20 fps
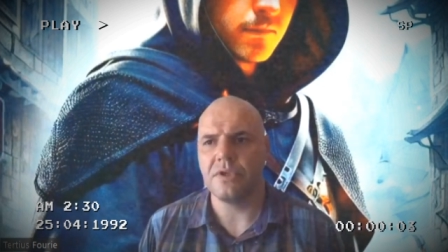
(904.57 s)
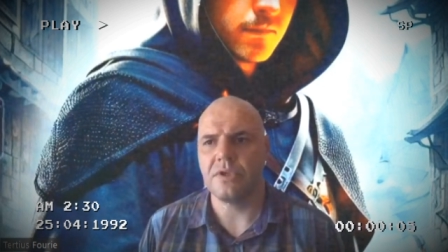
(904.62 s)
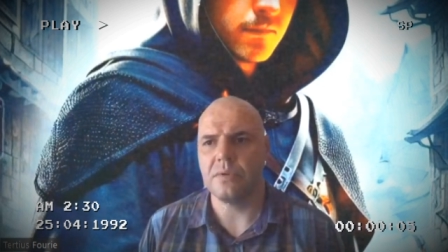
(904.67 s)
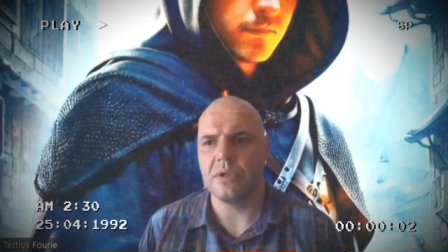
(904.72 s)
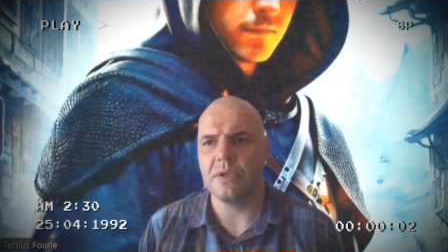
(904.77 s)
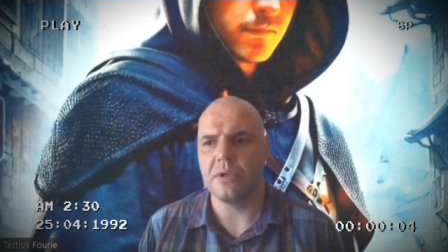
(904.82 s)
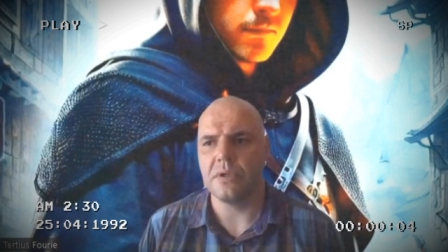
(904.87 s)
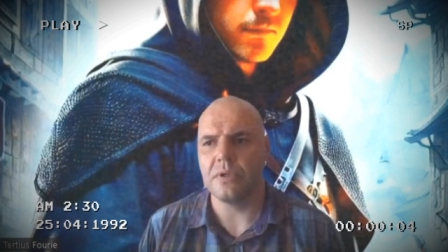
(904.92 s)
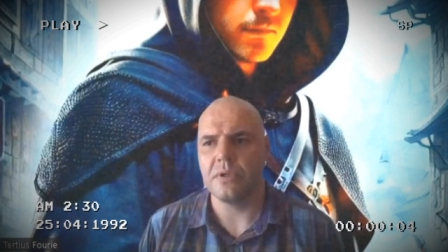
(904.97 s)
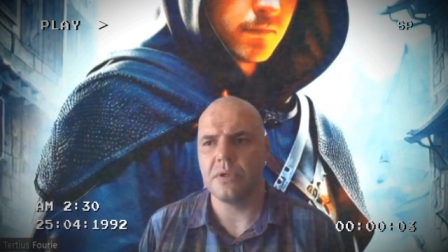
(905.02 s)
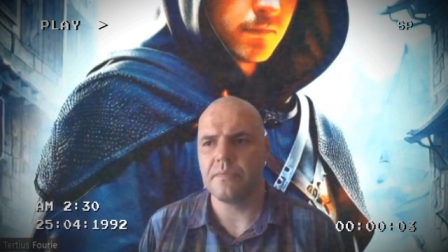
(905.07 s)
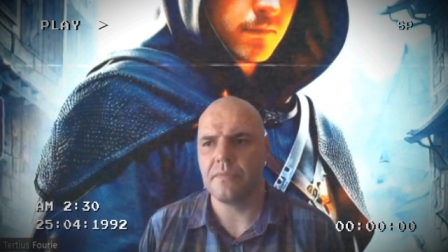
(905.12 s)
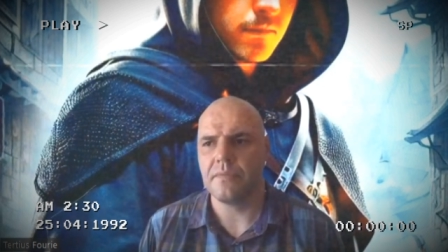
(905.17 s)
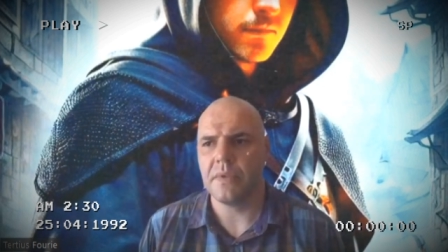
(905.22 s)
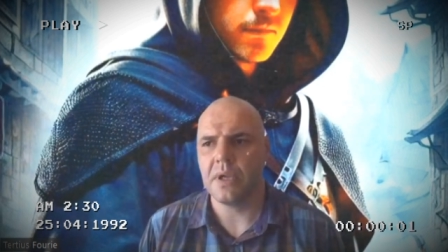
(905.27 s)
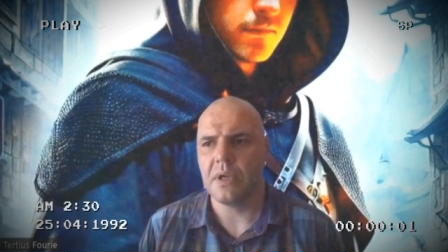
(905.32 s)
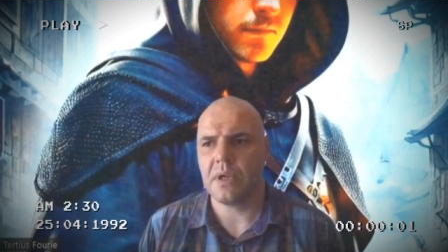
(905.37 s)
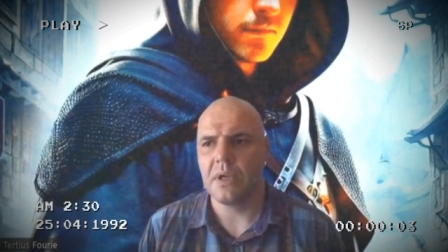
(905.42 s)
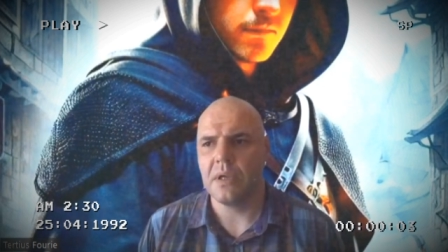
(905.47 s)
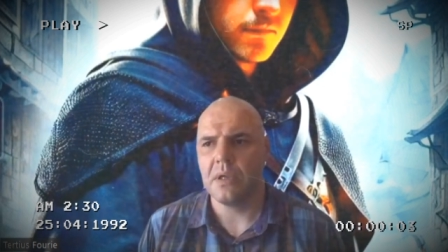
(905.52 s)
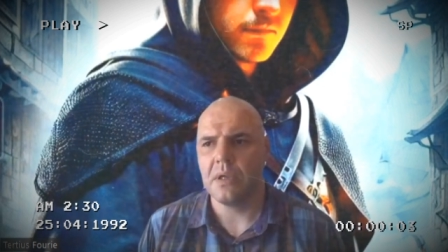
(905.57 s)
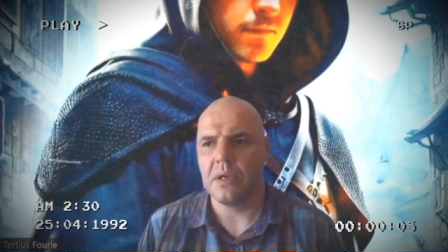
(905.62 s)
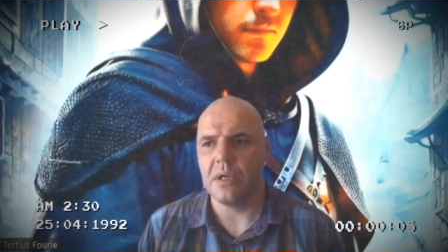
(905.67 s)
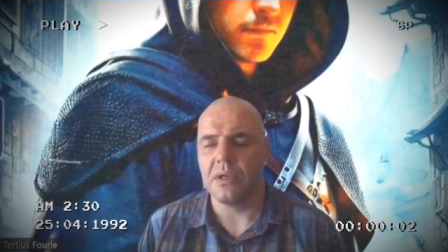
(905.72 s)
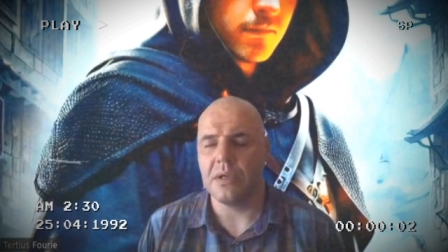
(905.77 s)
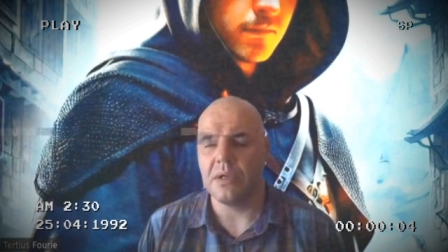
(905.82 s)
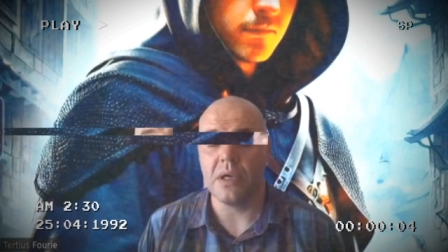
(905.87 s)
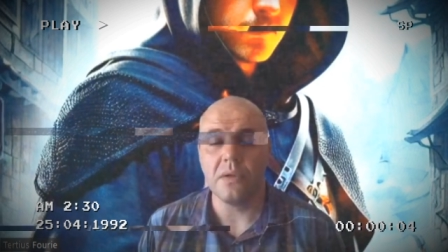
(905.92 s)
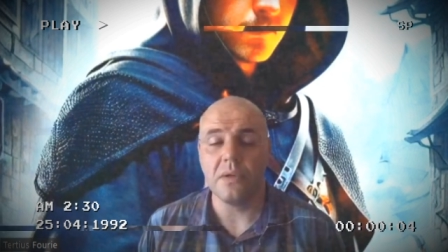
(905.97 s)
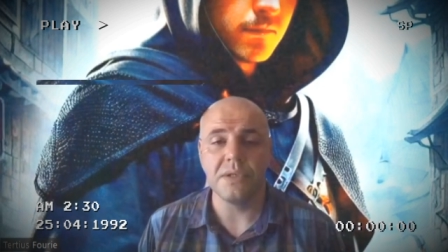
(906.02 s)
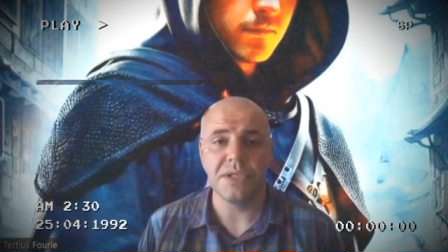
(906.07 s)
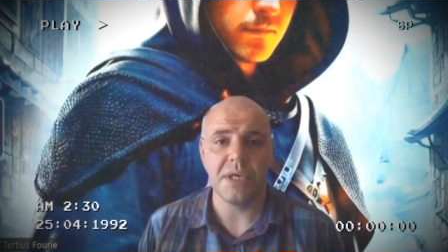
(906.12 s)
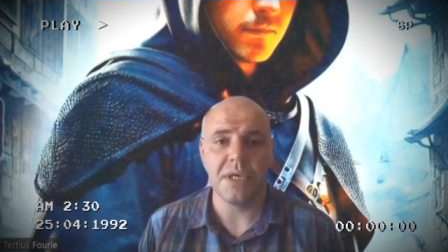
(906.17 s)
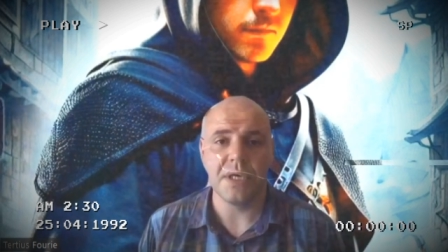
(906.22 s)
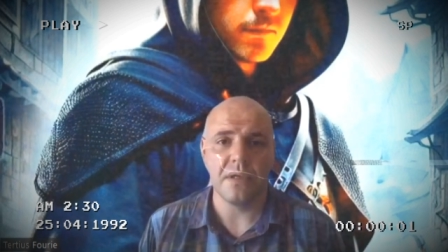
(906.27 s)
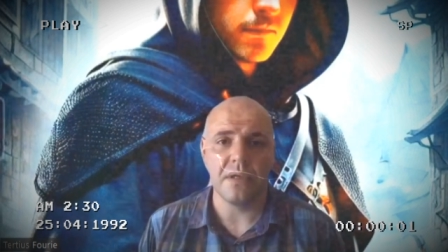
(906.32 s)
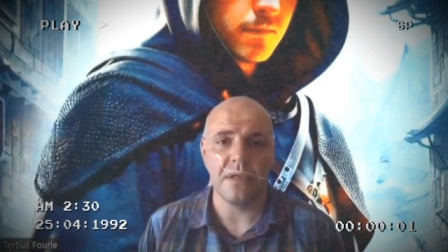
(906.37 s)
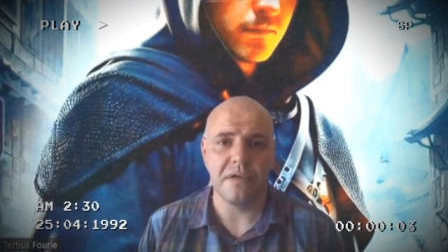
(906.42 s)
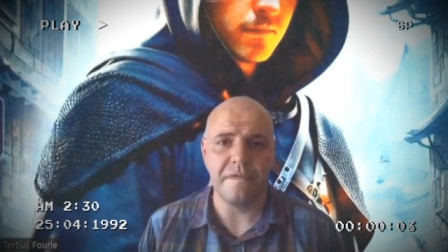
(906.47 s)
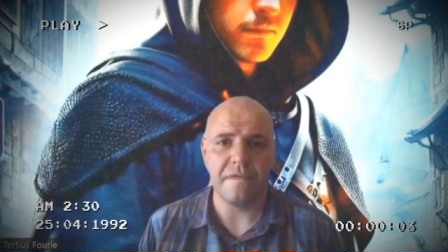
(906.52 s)
you are
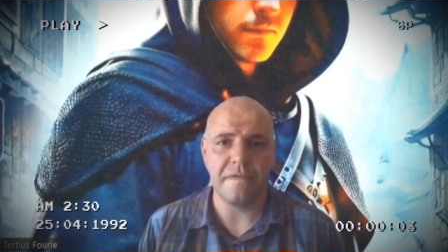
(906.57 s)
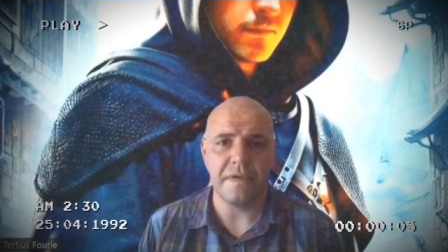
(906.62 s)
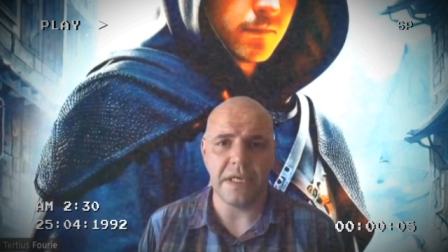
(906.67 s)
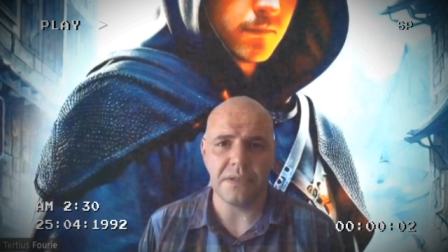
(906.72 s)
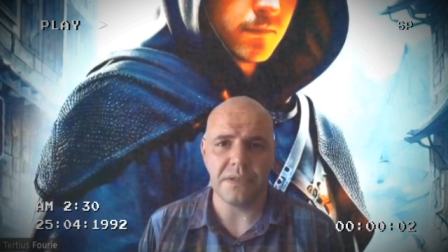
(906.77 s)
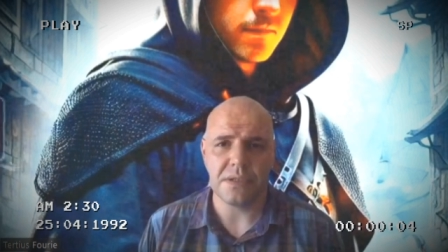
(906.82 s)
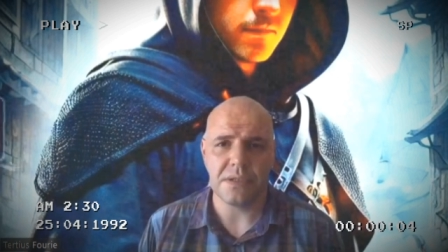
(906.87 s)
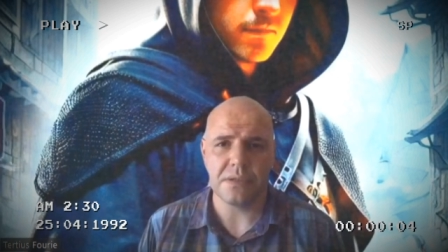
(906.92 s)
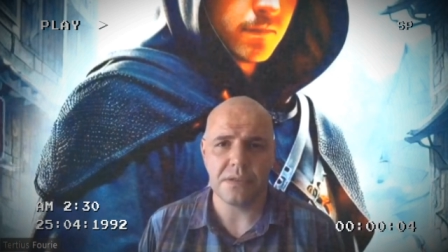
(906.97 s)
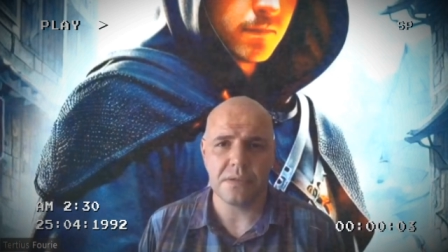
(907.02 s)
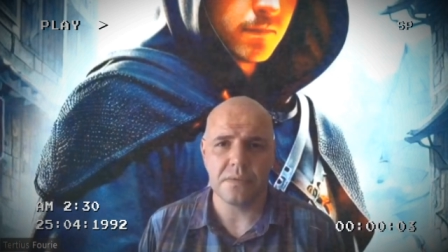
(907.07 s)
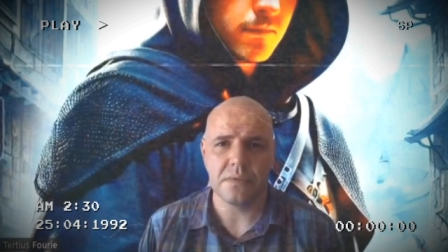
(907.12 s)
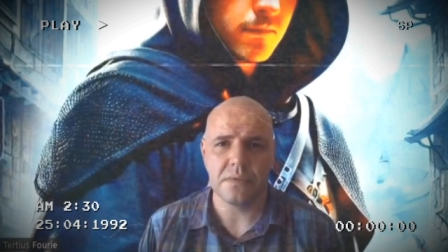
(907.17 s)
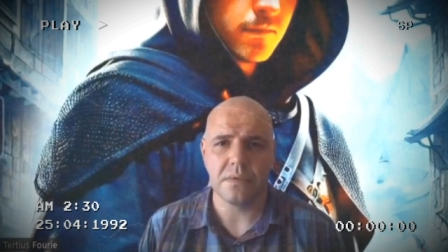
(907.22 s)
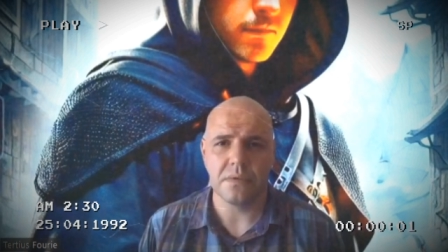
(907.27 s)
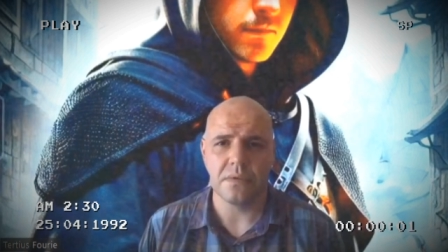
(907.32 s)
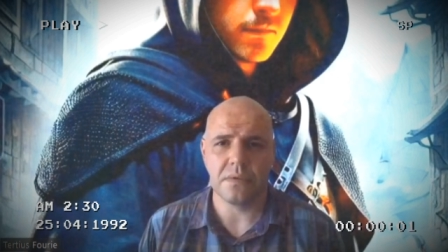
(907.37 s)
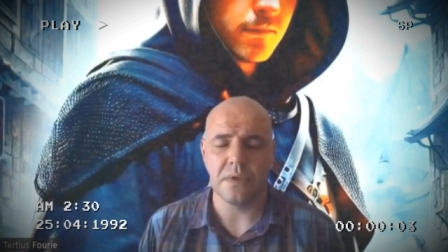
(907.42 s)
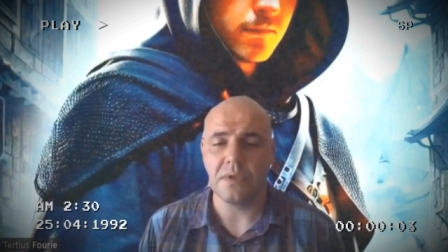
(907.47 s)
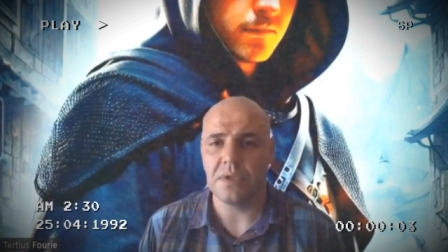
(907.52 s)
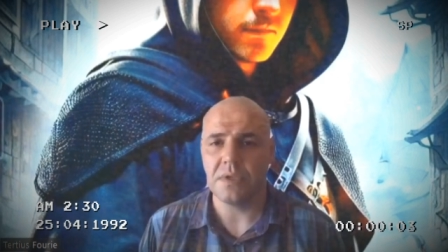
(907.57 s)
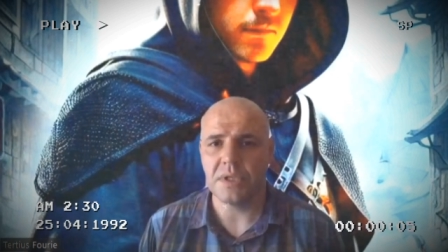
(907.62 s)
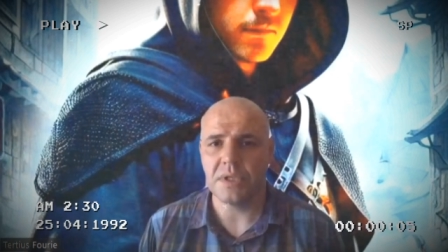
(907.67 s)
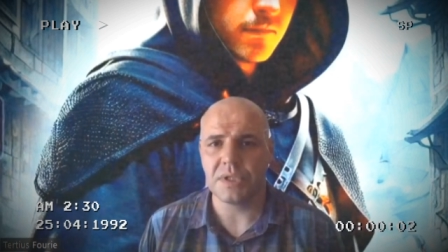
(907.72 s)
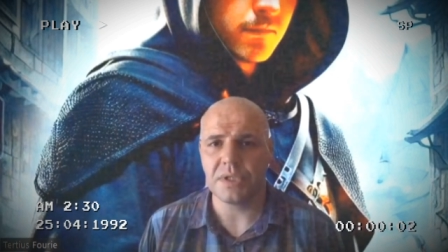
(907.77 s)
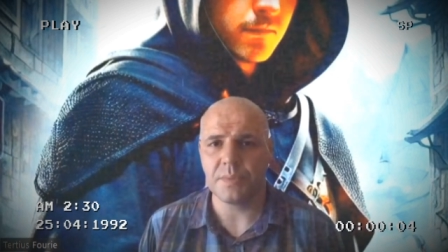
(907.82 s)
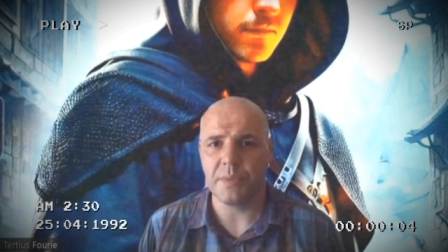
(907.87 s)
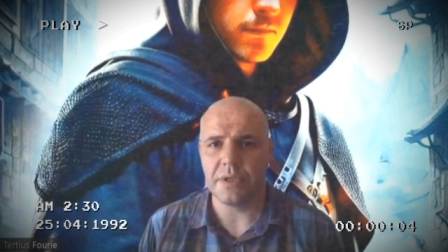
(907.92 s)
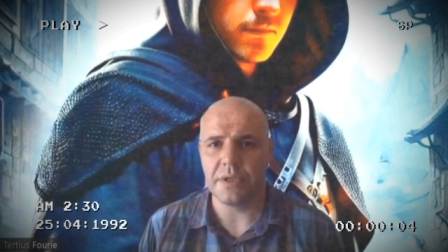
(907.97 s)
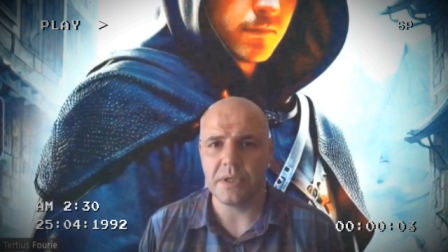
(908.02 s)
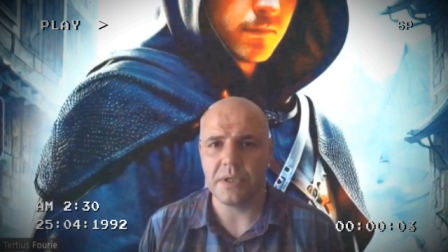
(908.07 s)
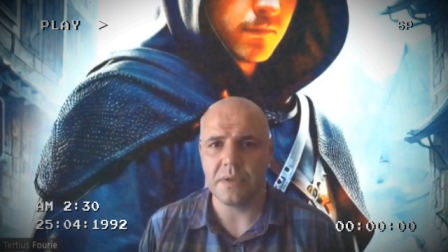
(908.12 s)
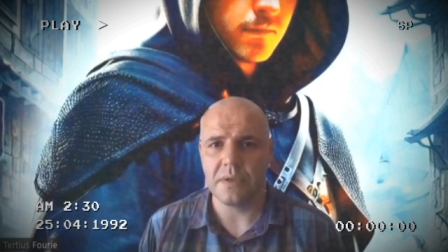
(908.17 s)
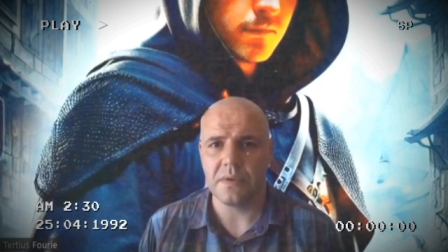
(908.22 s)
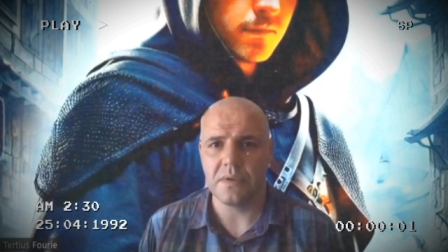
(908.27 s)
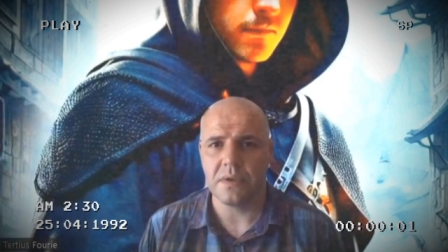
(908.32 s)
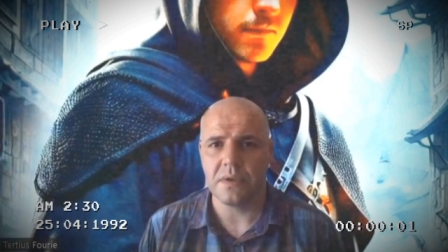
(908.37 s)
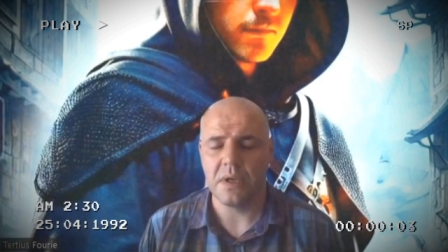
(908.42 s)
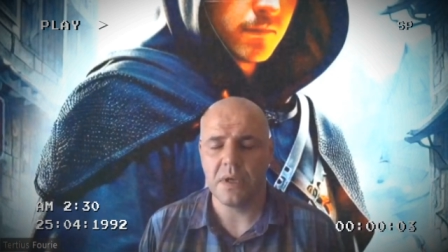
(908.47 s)
indulging in the flesh, not in the spirit.